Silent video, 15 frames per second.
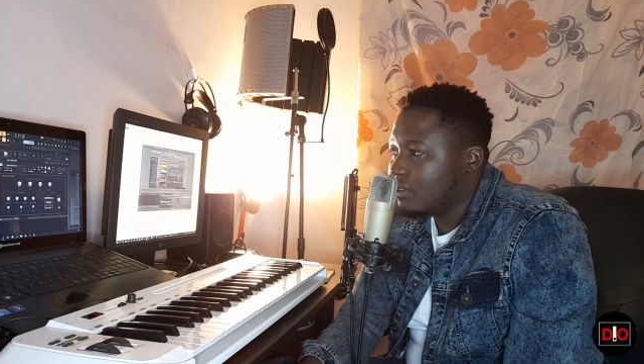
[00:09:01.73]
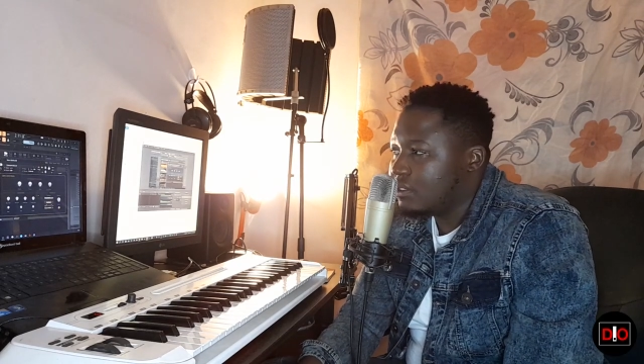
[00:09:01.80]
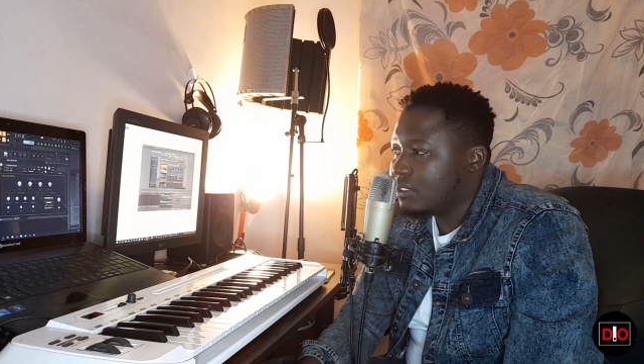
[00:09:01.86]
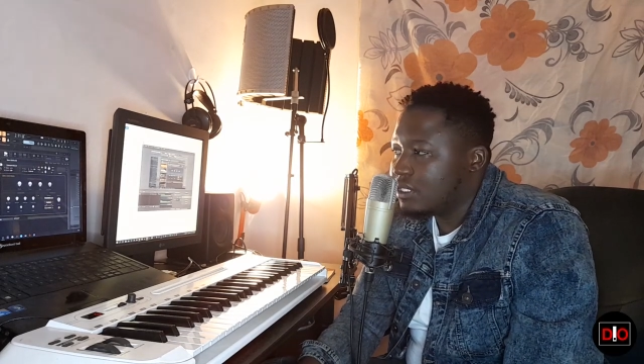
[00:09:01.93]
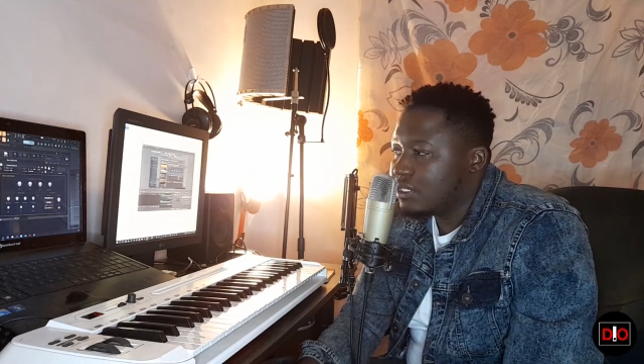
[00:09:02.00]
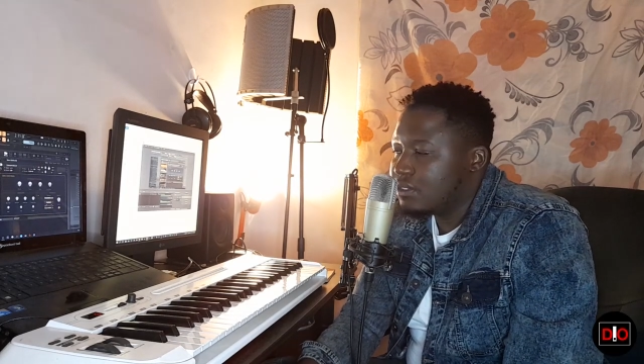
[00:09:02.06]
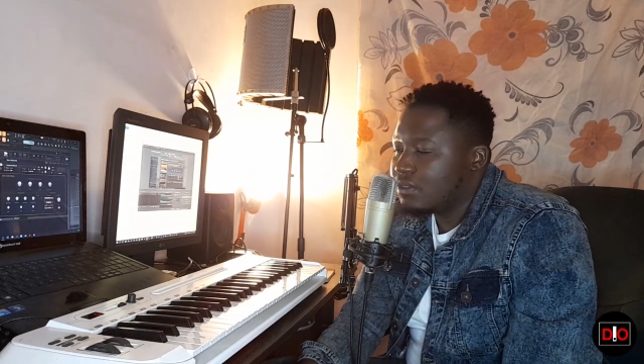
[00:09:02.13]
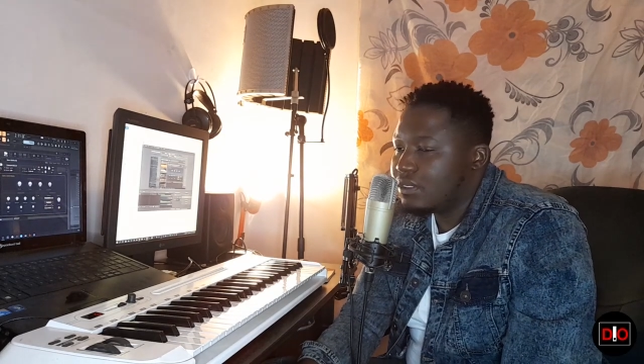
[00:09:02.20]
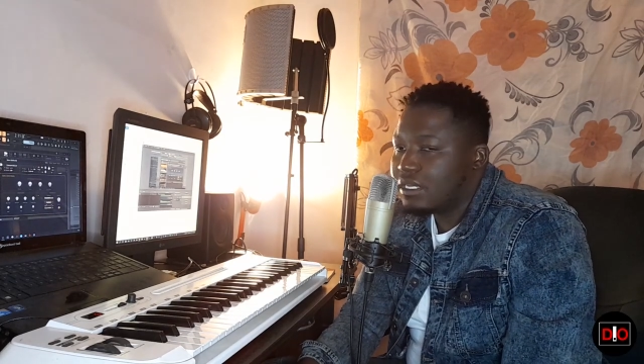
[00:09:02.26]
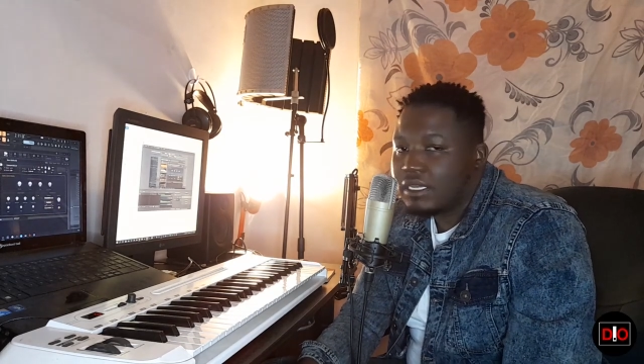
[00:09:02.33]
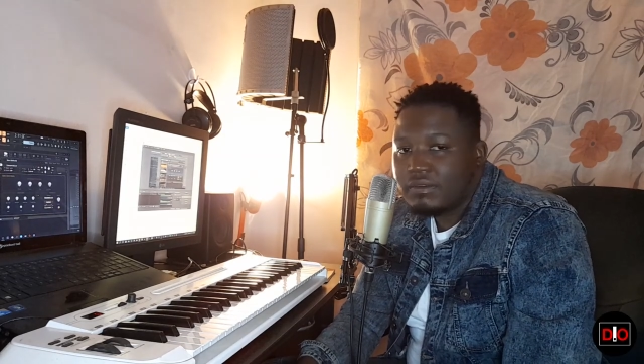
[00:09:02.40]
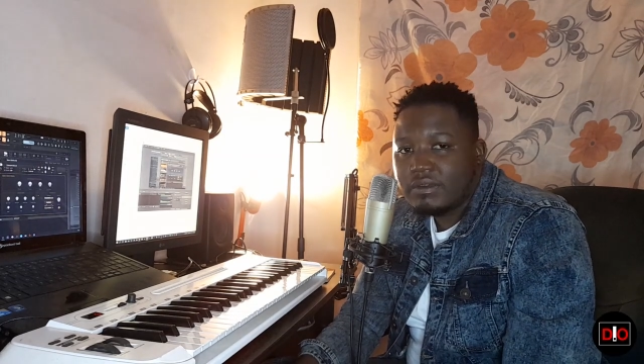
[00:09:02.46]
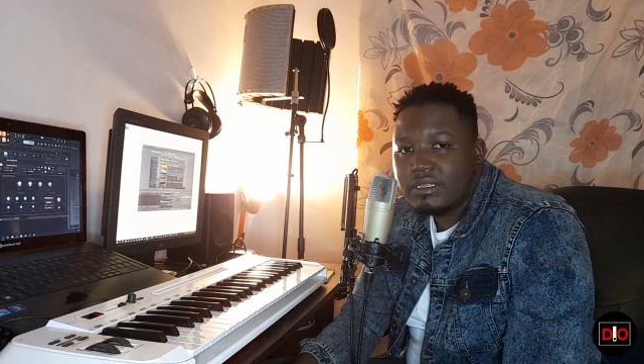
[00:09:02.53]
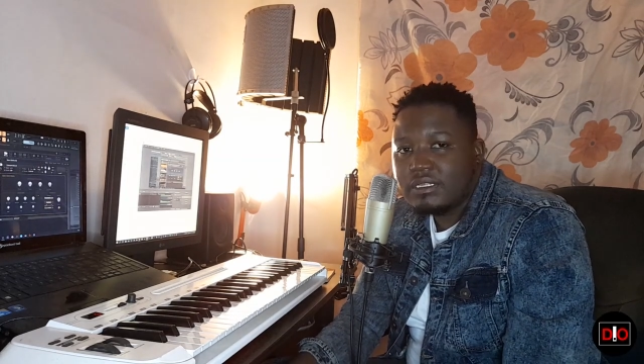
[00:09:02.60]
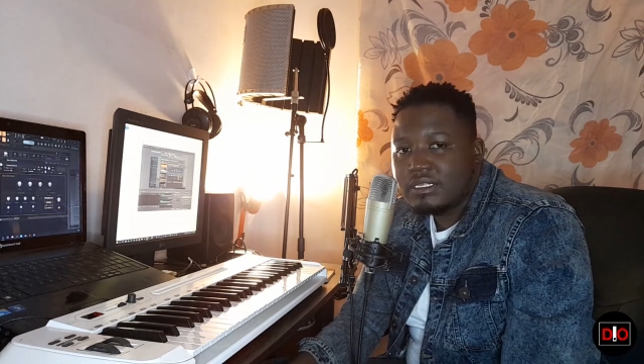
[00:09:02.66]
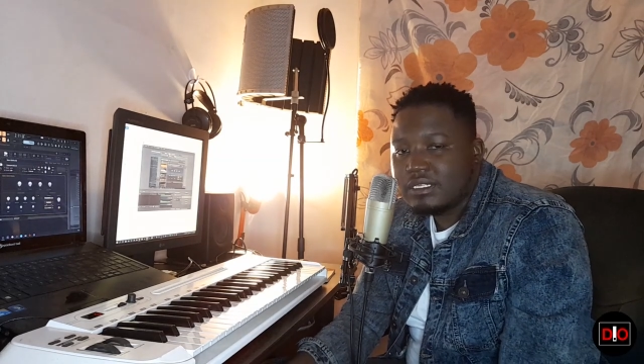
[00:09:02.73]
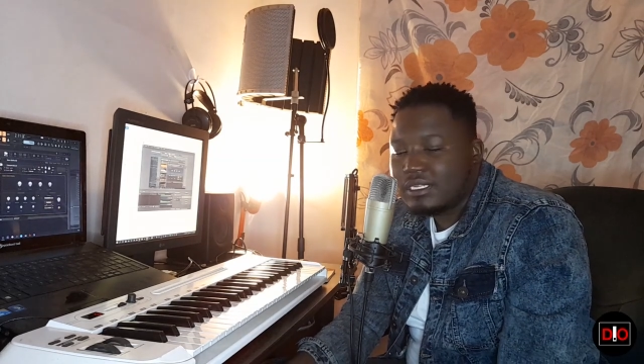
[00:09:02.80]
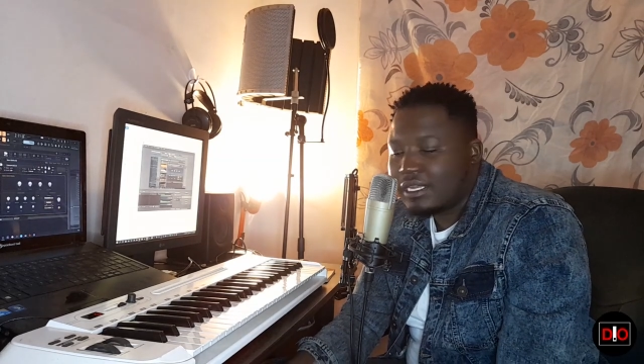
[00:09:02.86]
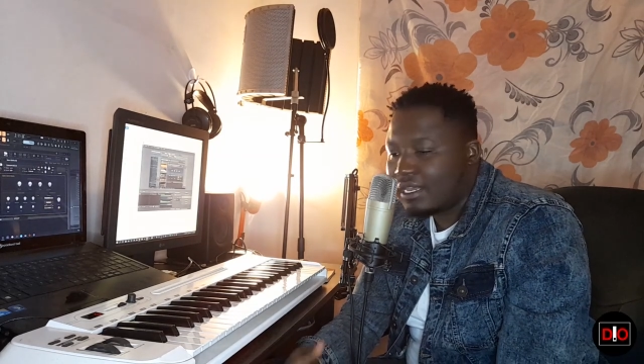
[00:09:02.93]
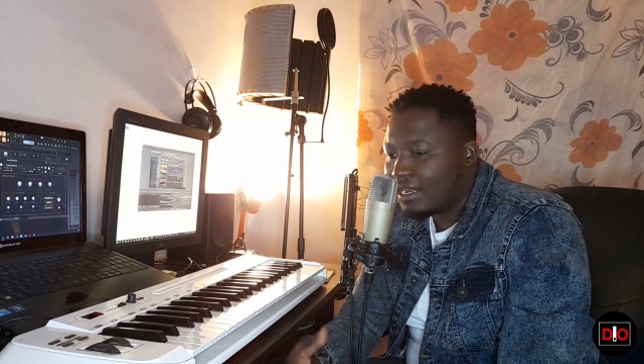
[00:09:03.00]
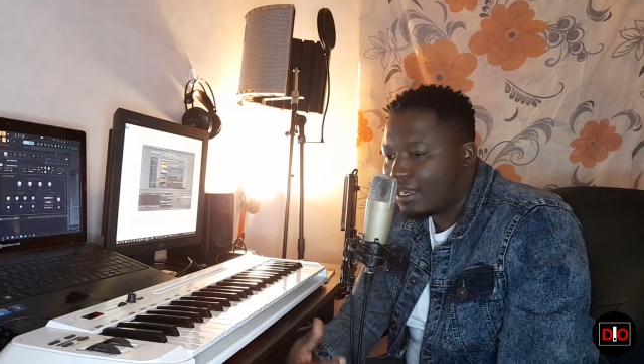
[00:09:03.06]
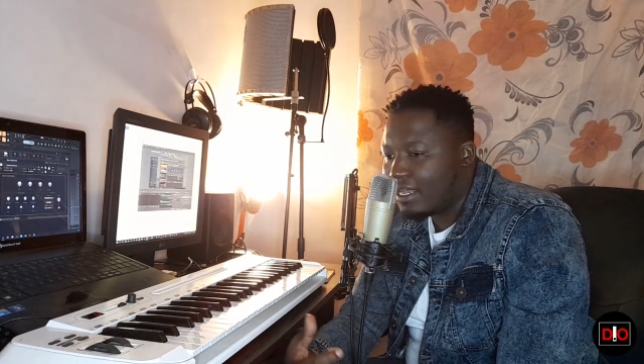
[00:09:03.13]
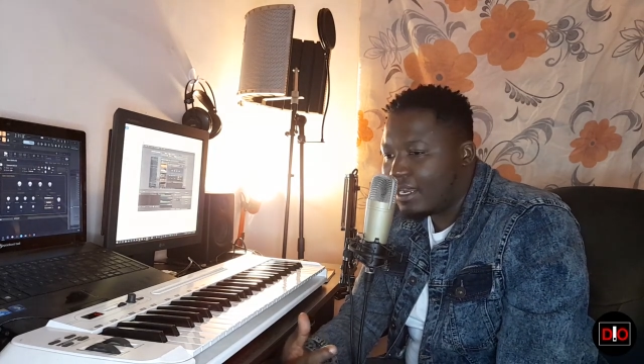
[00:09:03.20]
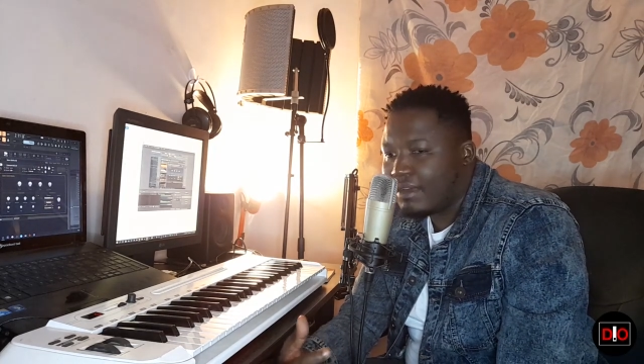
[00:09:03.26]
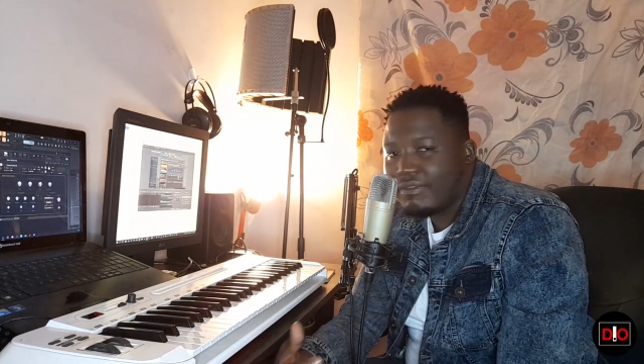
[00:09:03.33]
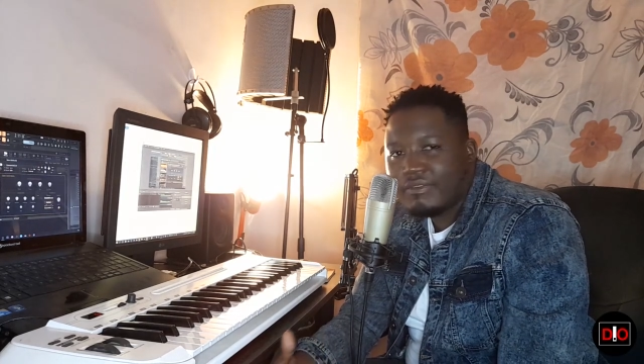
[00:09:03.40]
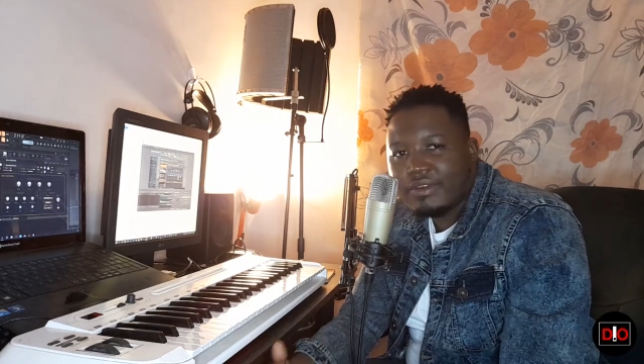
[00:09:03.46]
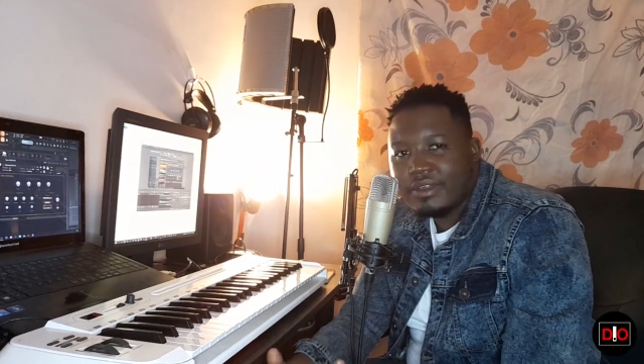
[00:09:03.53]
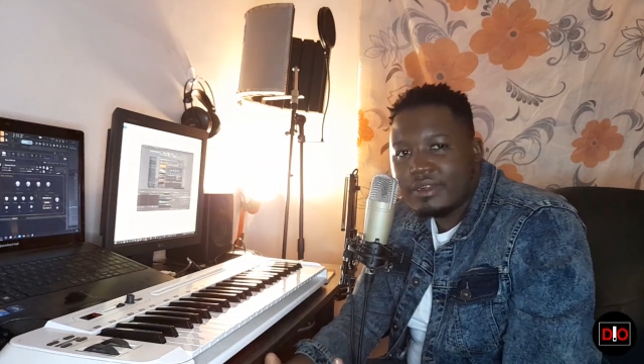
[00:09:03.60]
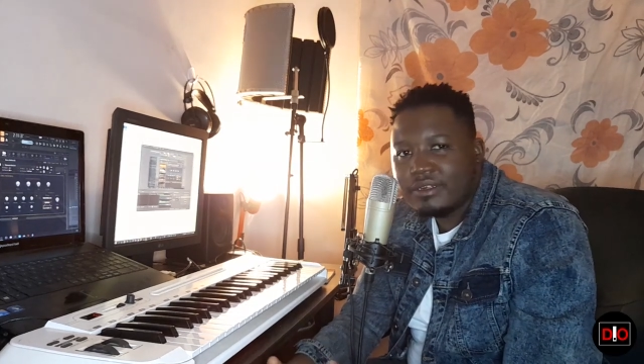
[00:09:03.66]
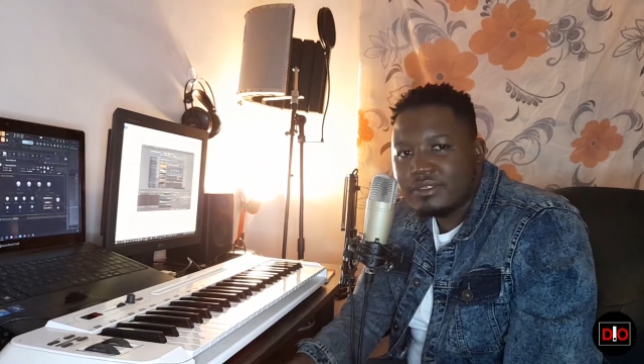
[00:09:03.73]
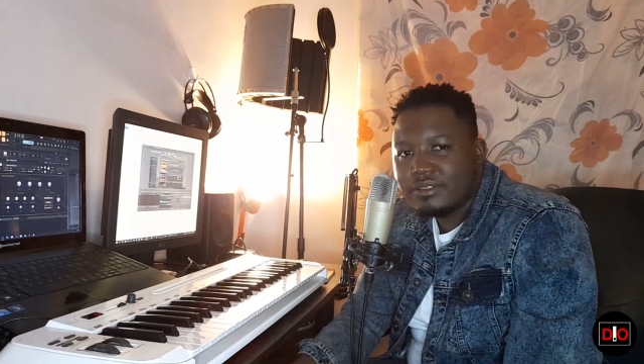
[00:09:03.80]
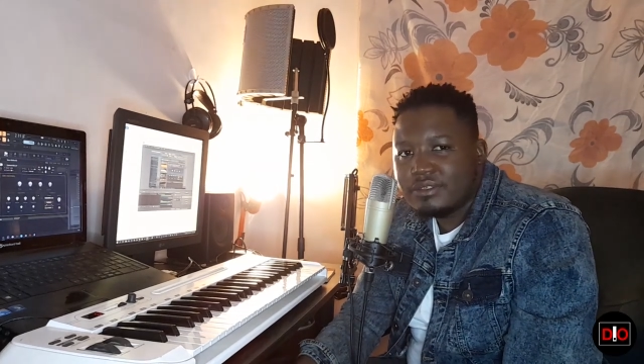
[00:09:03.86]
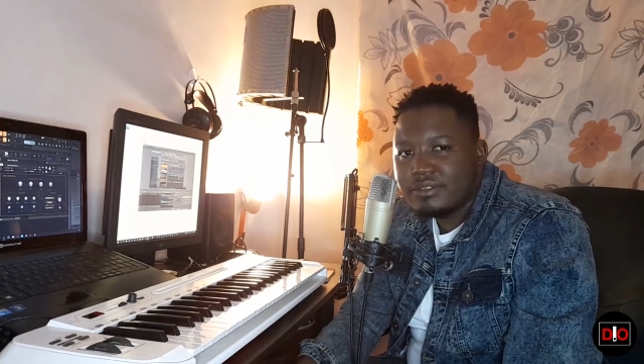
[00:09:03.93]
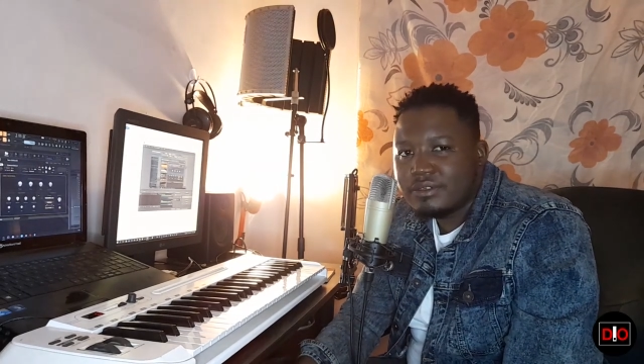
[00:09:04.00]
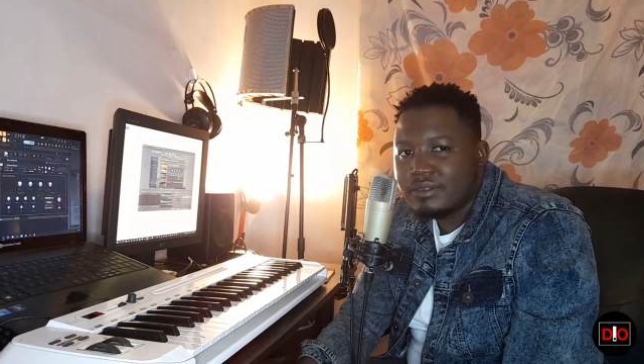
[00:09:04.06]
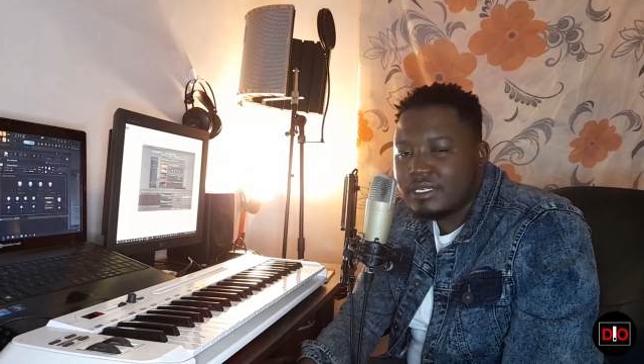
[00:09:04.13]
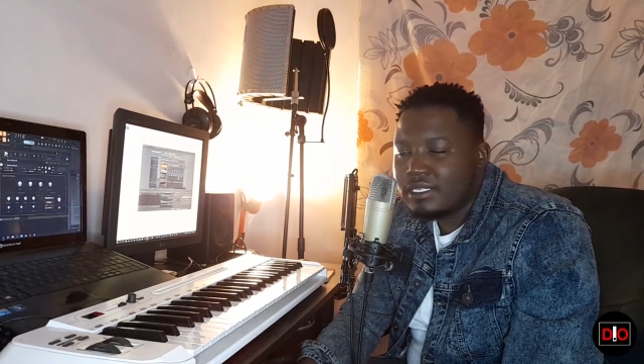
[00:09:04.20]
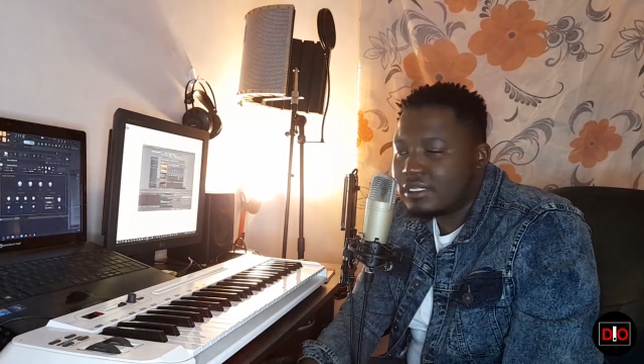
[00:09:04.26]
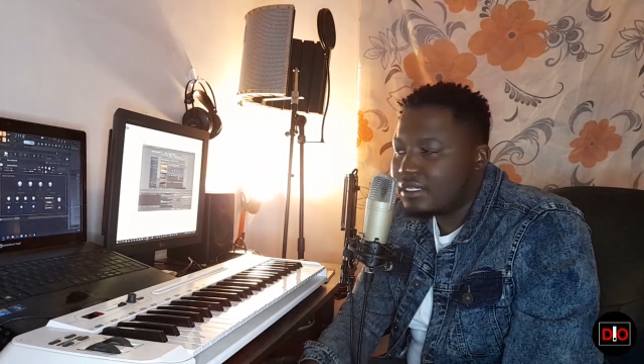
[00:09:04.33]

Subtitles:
just to give it another feel into it.